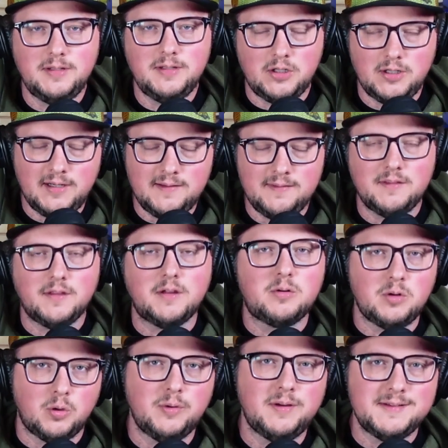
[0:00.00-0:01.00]
You're in the
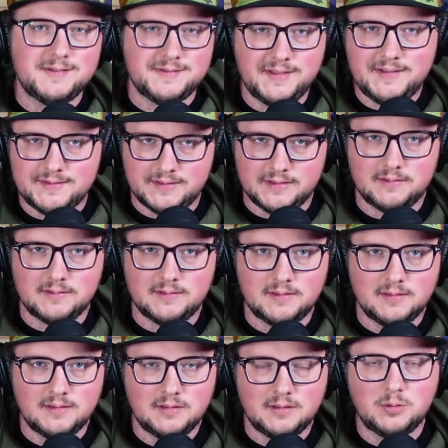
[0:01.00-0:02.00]
growing season,
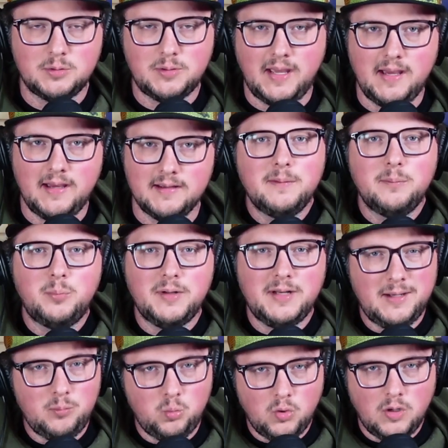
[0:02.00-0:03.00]
okay? But
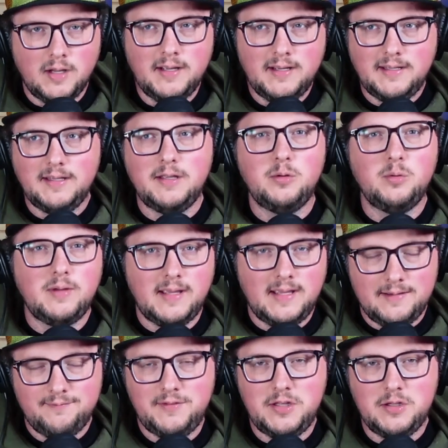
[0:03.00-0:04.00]
I want you,
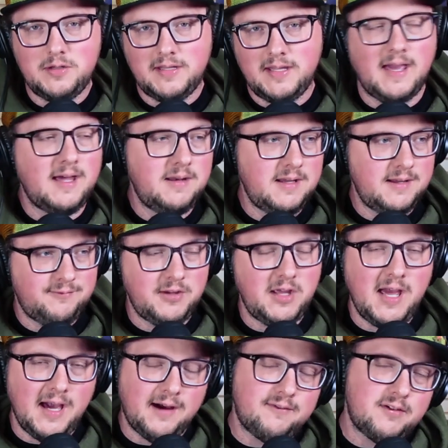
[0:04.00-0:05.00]
if you can, if
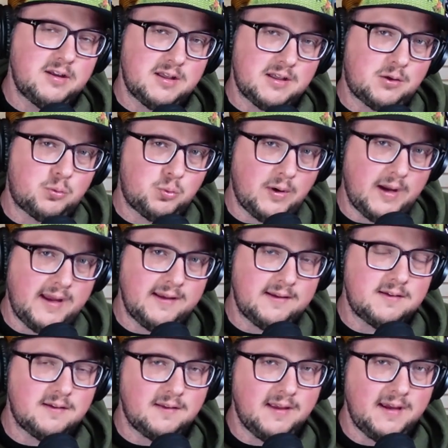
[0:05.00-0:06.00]
you have a little
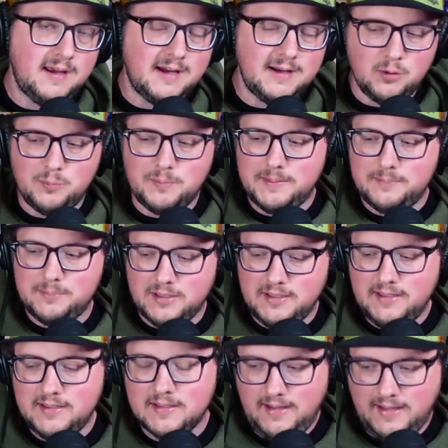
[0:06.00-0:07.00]
rain delay, I know my
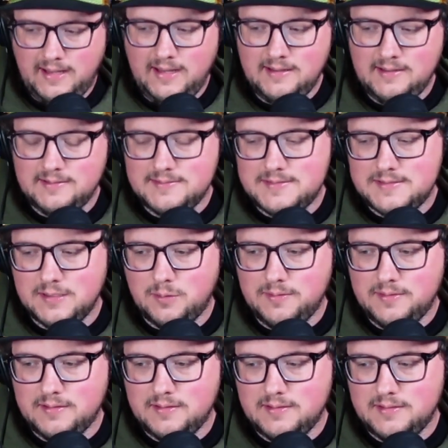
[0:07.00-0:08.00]
buddy Aiden
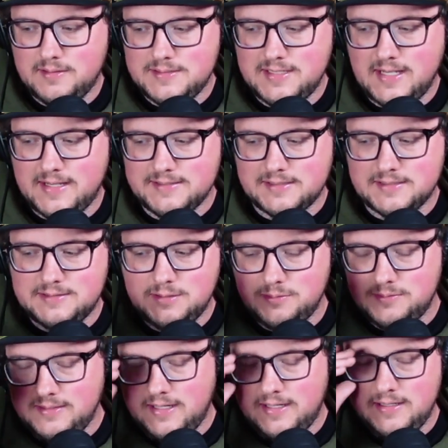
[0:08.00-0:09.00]
south of
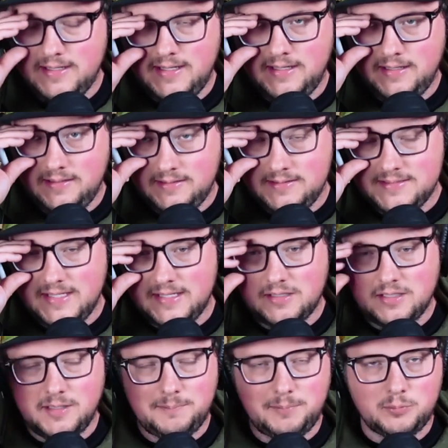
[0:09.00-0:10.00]
Saskatoon there, he's had
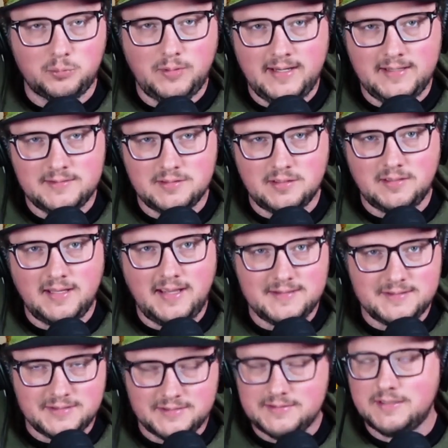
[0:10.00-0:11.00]
a couple rain
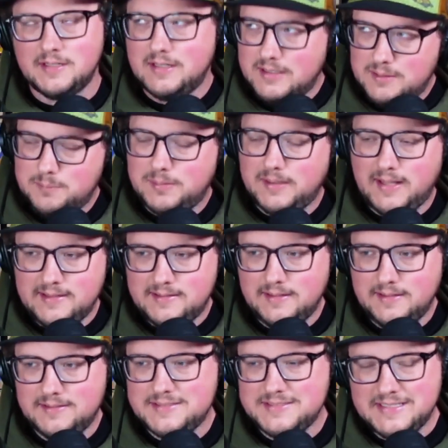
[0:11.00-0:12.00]
delays. His
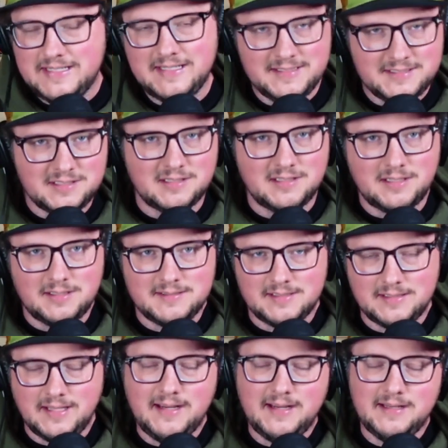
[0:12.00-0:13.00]
planting, seeding's a little
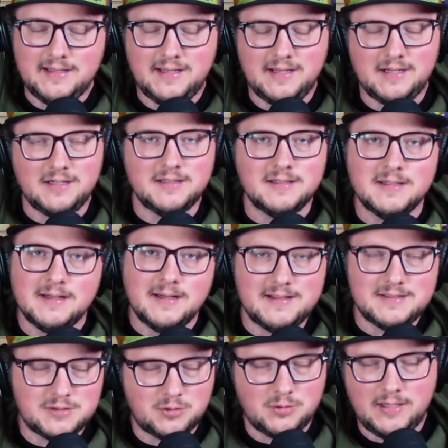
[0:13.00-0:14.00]
delayed here.
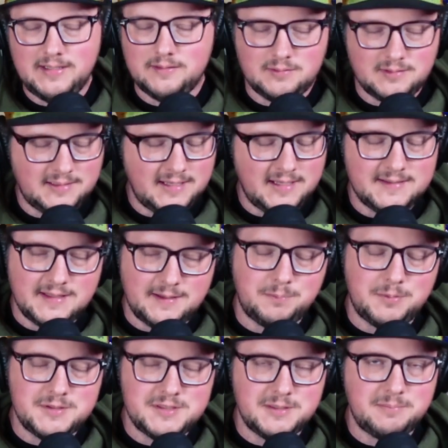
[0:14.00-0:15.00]
It's great to get
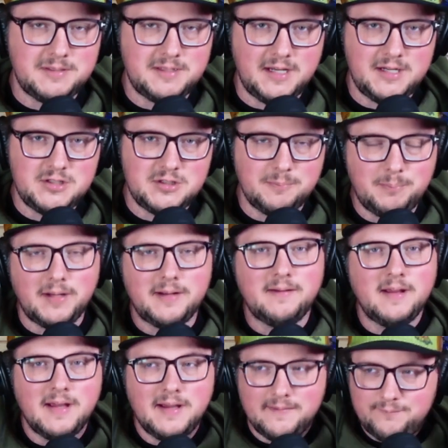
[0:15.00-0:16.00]
that precipitation.
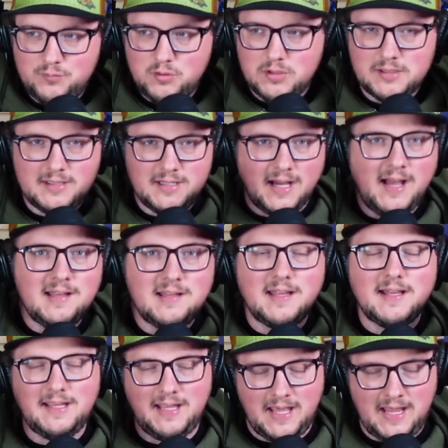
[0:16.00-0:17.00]
But for a guy
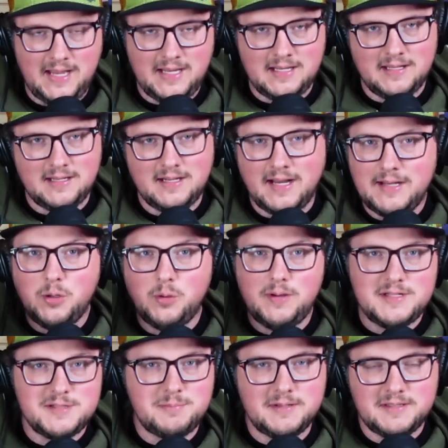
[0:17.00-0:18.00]
like Aiden, I know
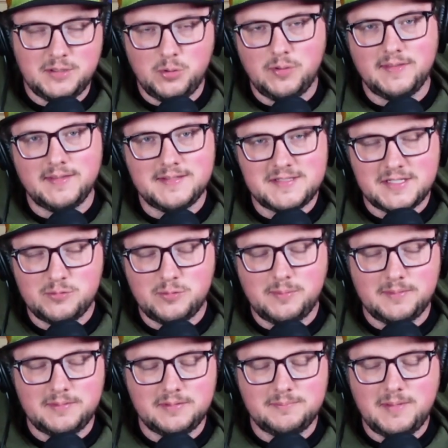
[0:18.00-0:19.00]
he's been doing this because we've
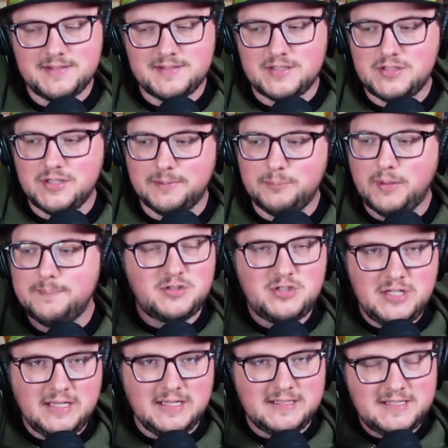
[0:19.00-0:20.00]
been messaging, but
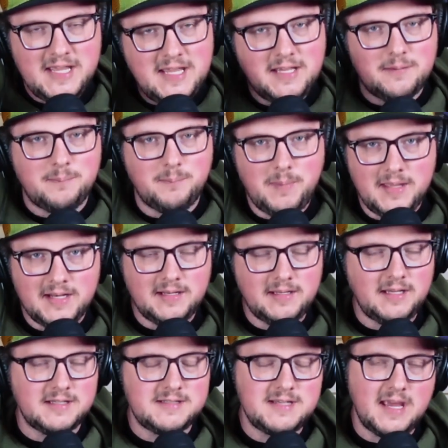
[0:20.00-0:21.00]
you take a
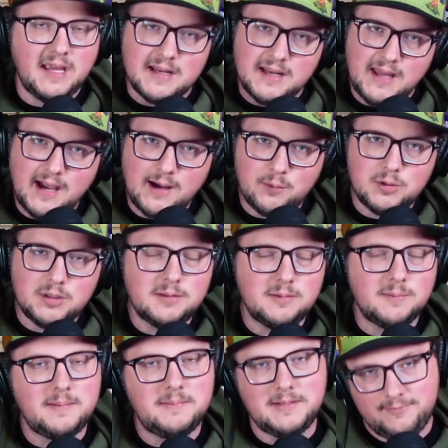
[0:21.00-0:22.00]
minute, you take an
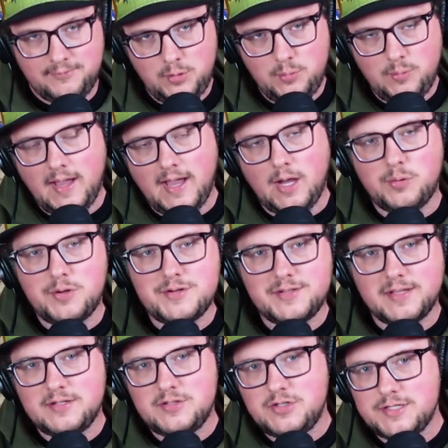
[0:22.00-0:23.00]
hour, maybe a few hours,
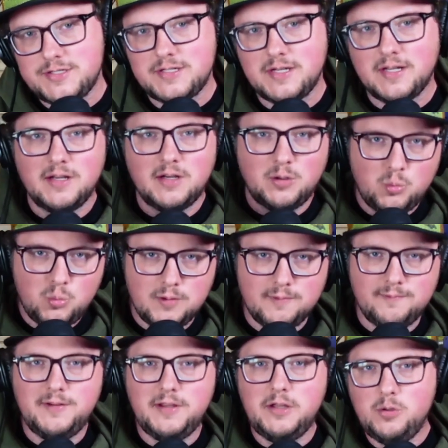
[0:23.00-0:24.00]
and just
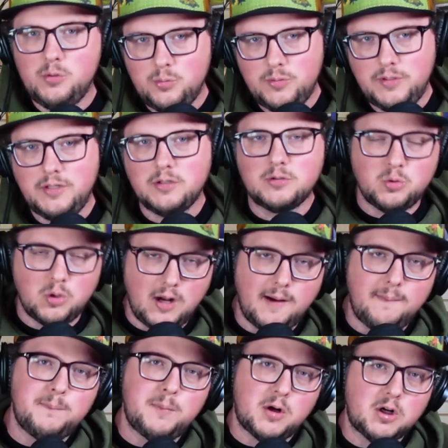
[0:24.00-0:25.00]
review your
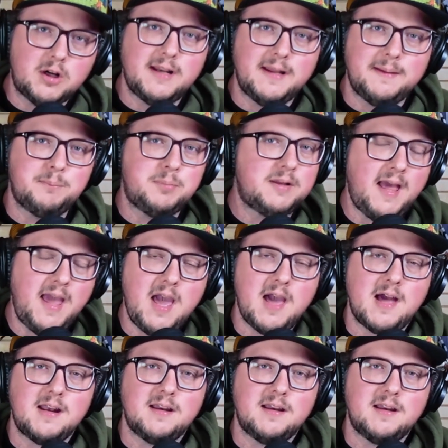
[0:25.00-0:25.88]
crop marketing plan.